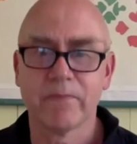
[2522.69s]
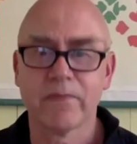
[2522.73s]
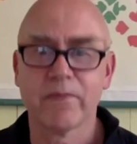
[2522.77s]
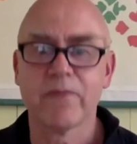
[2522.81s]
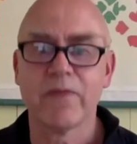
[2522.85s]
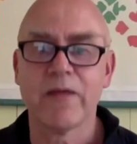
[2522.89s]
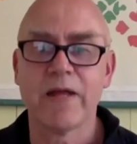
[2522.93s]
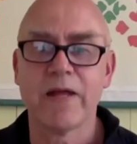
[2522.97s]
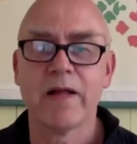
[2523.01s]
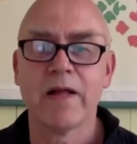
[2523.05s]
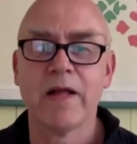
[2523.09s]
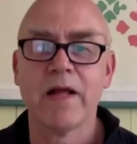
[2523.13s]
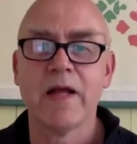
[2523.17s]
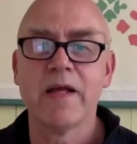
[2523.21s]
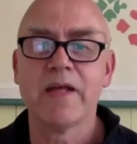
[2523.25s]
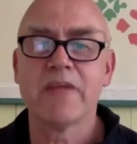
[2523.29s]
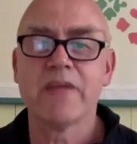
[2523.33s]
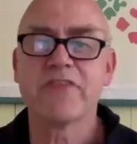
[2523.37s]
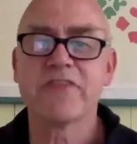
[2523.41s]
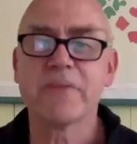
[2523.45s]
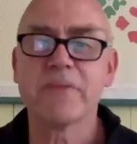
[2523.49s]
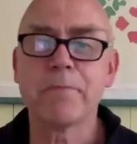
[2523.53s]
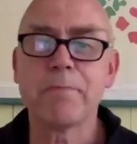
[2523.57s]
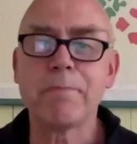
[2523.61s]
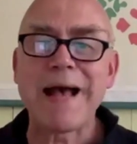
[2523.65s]
Yeah,
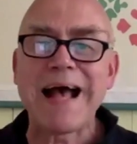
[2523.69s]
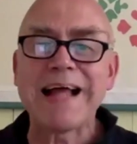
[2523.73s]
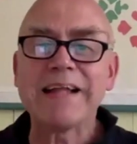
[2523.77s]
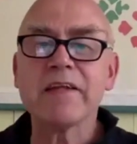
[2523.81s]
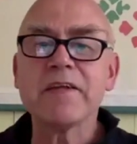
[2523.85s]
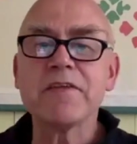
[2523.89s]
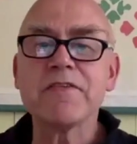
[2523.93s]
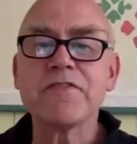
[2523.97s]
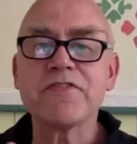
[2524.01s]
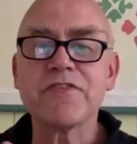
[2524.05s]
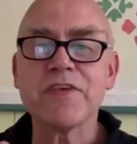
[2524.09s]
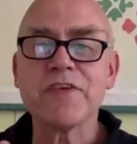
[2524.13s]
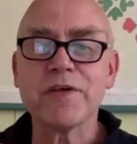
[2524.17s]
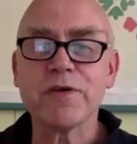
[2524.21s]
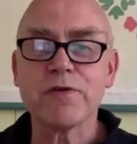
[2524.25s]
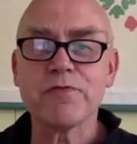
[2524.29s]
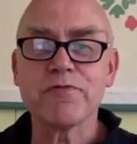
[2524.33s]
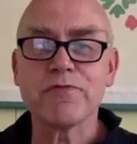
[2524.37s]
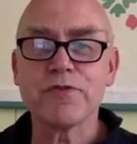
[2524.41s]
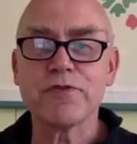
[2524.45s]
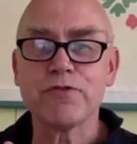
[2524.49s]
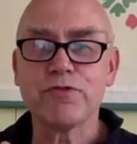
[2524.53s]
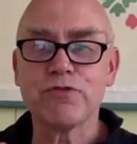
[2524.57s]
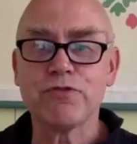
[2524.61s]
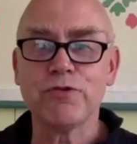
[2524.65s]
it's the balancing
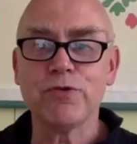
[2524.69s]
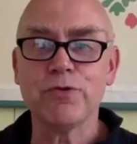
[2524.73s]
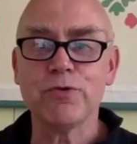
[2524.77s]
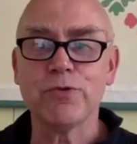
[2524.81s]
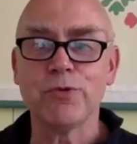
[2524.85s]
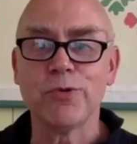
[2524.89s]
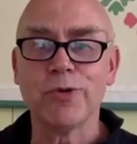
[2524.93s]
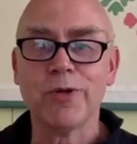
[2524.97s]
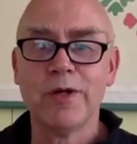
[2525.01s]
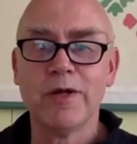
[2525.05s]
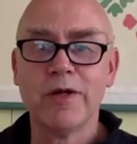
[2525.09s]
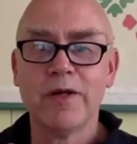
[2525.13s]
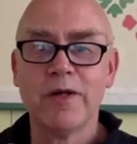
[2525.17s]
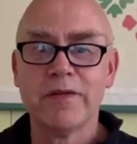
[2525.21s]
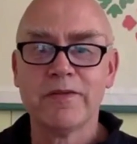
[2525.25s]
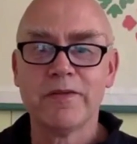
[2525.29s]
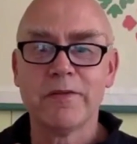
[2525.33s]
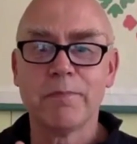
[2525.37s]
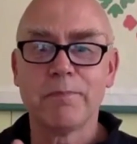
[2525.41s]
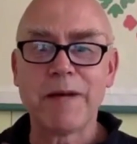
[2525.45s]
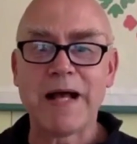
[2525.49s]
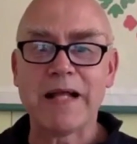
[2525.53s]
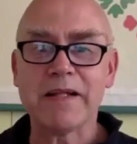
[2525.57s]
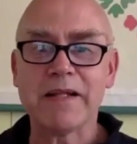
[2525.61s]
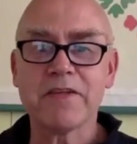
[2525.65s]
of the two,
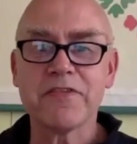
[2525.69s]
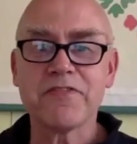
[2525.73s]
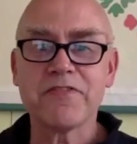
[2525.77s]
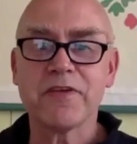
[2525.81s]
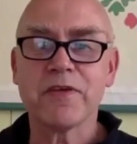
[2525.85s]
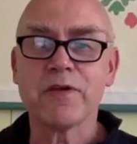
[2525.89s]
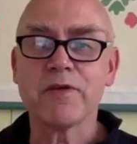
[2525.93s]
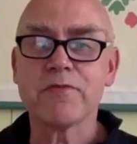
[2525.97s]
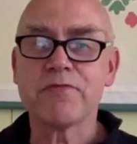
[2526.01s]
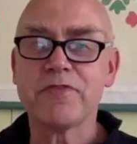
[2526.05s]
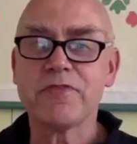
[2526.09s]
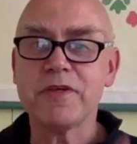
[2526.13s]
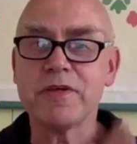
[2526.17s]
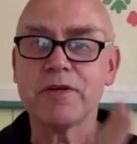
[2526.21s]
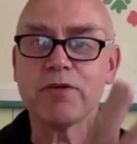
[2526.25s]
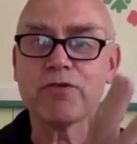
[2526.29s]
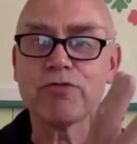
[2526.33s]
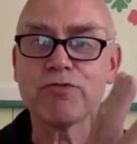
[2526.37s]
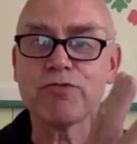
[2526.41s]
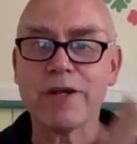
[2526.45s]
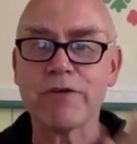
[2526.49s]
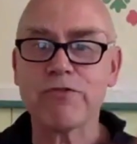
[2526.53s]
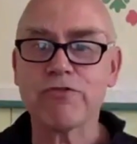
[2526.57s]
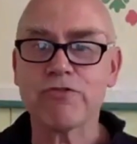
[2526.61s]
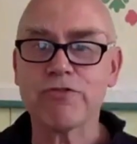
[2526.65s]
the balancing of the
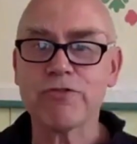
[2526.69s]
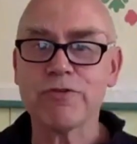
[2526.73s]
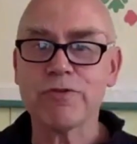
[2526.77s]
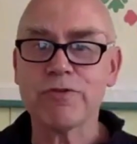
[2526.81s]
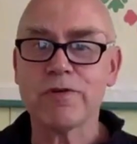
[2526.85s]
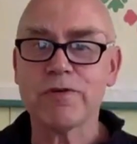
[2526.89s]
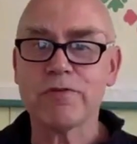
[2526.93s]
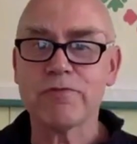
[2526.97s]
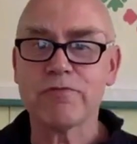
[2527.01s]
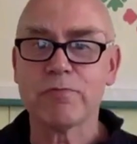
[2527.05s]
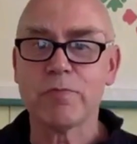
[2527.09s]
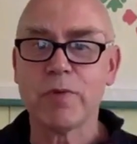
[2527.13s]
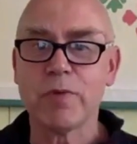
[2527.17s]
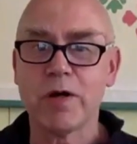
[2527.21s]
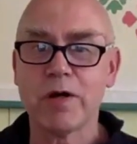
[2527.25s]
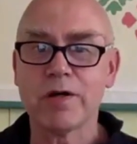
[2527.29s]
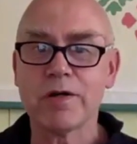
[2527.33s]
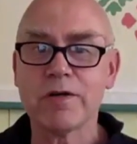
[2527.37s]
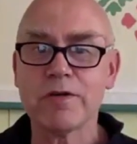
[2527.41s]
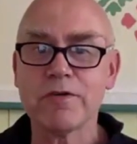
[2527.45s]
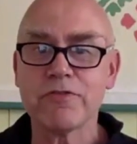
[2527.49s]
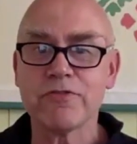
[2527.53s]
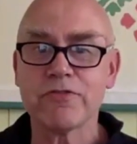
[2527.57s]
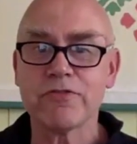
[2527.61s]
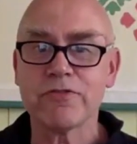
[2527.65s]
aggression of
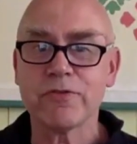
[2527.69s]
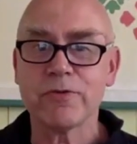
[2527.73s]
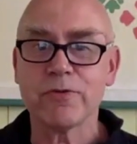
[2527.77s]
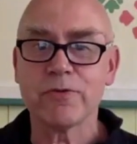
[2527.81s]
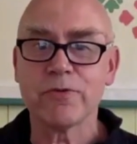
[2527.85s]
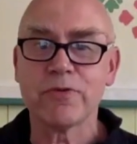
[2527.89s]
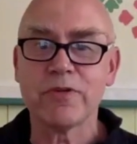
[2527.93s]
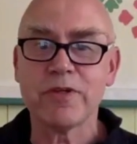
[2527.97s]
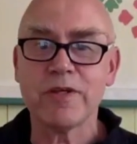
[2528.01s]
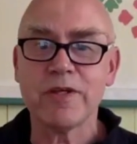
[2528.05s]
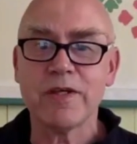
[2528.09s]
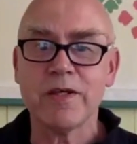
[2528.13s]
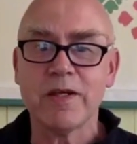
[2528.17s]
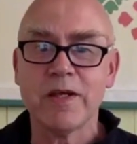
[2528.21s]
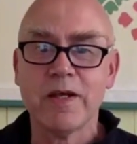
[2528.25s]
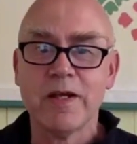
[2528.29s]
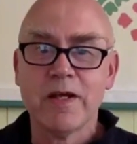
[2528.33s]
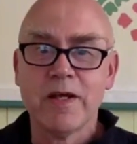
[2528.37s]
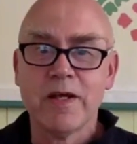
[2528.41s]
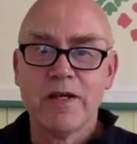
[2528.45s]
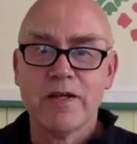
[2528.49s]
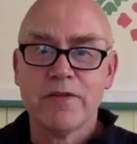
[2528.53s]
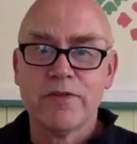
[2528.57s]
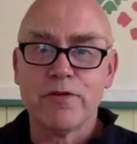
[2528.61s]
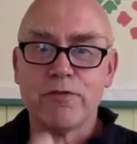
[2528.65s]
Mars, or the
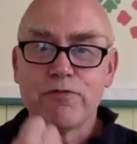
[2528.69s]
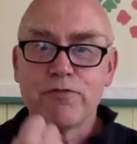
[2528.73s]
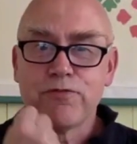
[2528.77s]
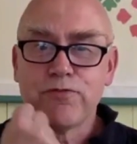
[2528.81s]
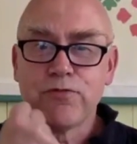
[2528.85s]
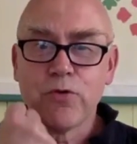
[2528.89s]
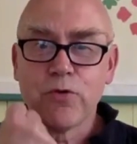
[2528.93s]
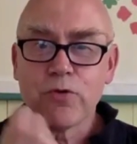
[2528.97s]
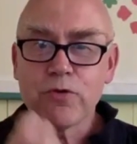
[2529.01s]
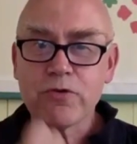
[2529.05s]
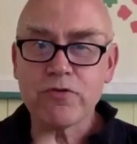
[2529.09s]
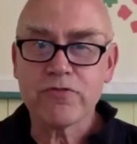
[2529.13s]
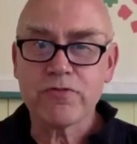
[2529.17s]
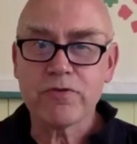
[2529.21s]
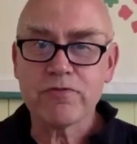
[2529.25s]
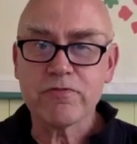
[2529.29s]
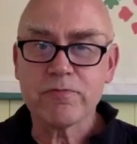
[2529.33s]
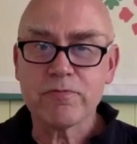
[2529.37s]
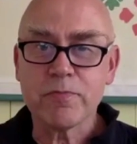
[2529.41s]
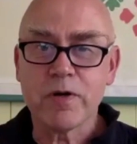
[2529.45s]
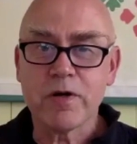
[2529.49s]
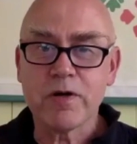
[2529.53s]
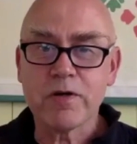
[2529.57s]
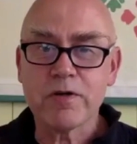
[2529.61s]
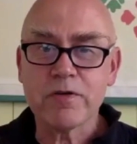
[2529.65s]
force of
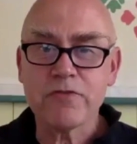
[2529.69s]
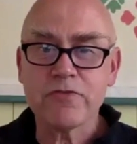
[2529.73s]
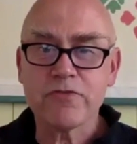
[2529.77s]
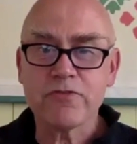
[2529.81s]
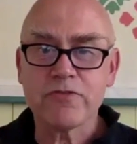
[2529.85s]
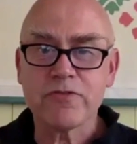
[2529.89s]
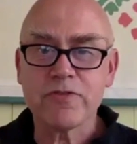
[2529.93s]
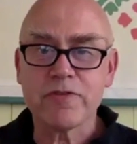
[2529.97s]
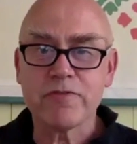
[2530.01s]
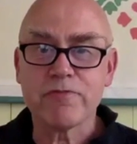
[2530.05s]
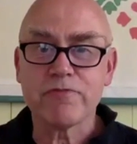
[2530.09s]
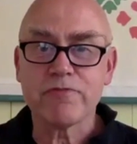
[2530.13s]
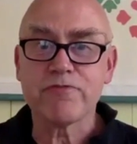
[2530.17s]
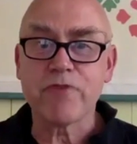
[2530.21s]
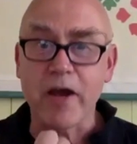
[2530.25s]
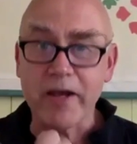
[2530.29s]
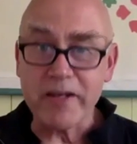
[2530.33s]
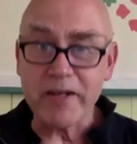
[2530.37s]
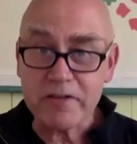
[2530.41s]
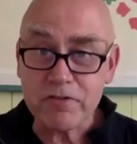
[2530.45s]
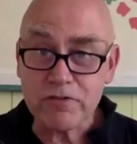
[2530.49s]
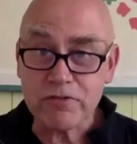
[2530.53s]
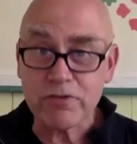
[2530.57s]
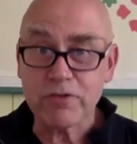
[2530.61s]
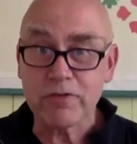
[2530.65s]
Mars, the
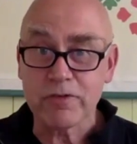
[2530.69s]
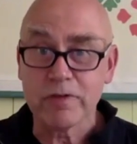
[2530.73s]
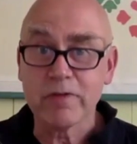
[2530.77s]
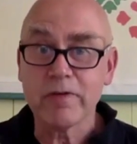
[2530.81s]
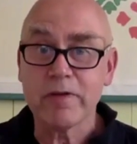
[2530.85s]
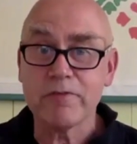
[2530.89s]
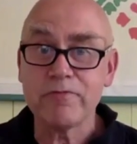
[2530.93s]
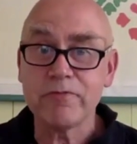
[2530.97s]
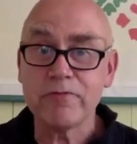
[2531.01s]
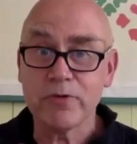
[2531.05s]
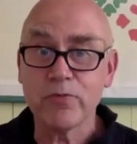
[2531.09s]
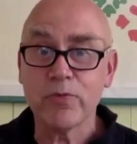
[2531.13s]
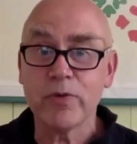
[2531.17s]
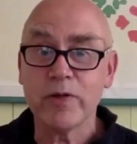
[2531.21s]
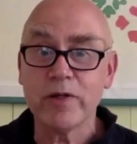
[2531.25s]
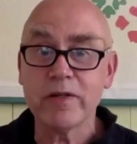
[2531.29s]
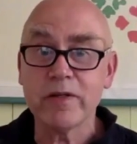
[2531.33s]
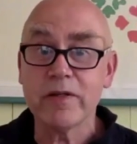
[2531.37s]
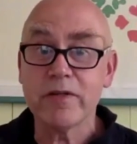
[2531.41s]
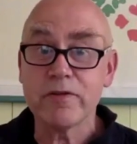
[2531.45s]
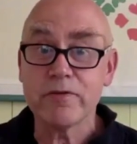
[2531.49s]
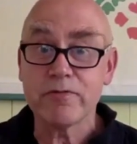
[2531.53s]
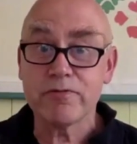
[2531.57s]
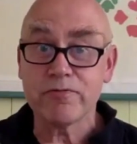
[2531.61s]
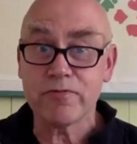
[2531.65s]
fight, if you will,
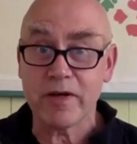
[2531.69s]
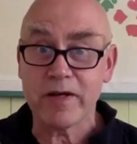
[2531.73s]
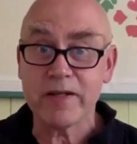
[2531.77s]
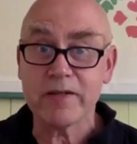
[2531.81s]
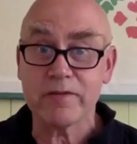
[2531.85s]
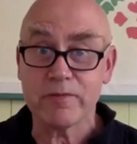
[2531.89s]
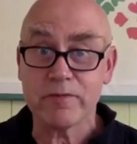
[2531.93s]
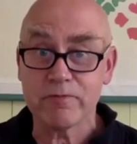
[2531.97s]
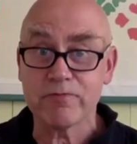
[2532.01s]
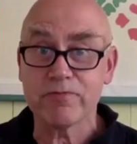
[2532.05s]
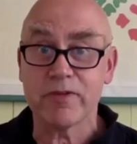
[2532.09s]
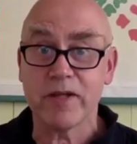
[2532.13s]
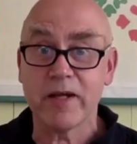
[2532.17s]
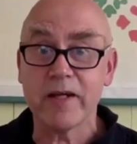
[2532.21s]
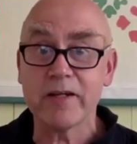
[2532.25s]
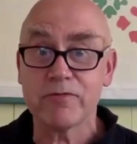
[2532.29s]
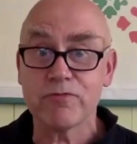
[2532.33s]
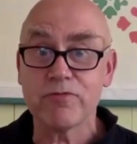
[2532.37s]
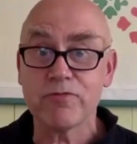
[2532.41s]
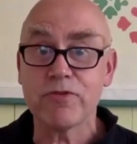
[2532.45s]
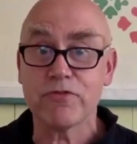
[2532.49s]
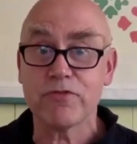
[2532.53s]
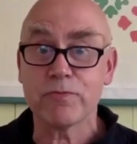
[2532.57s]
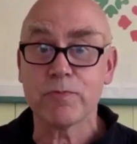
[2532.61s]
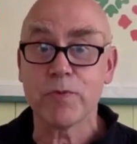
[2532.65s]
and the fight and flight
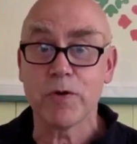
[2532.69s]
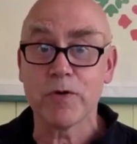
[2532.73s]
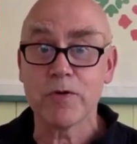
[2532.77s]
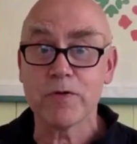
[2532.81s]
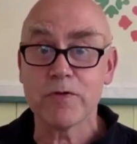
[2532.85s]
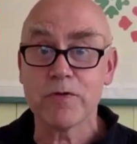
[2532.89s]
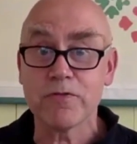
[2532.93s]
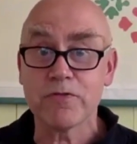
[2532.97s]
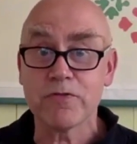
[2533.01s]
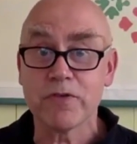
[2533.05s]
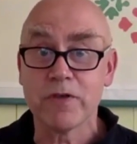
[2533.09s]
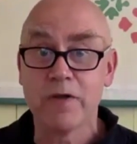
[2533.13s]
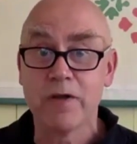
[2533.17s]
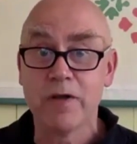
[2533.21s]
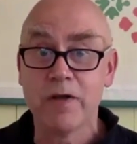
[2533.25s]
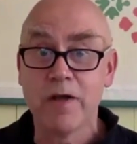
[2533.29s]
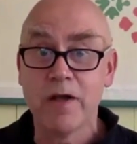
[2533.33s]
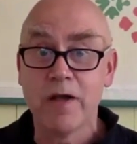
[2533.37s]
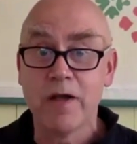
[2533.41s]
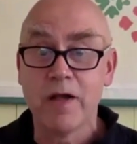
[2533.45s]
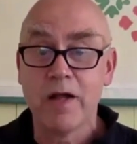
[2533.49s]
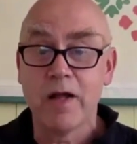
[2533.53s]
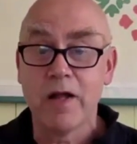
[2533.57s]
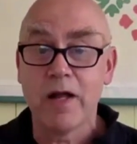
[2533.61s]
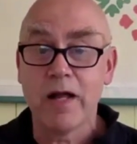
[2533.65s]
response,
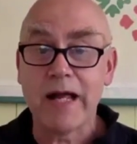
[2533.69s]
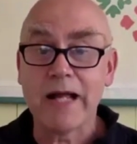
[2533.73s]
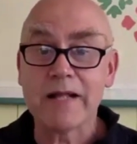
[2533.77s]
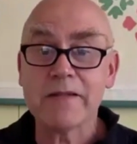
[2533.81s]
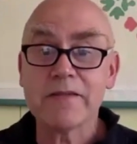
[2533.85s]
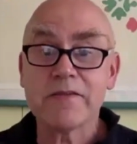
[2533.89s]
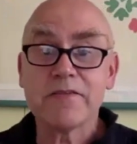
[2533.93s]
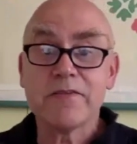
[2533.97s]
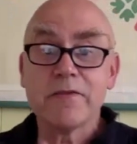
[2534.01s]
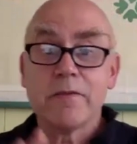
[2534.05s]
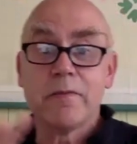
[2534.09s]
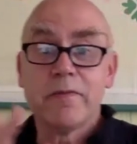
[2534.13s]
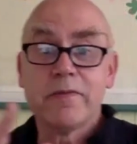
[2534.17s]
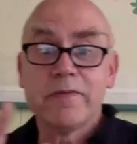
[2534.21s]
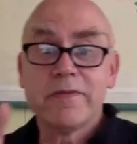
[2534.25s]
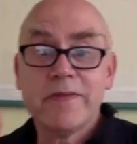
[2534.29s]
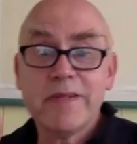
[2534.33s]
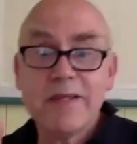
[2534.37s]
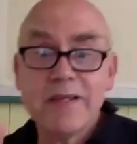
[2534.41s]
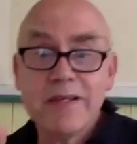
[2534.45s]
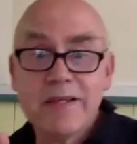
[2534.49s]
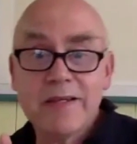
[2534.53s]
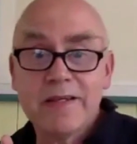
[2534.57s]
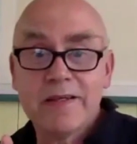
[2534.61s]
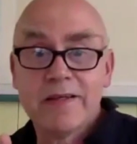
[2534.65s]
and
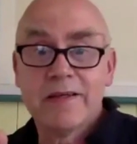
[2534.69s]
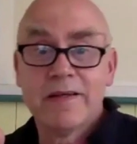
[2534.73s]
the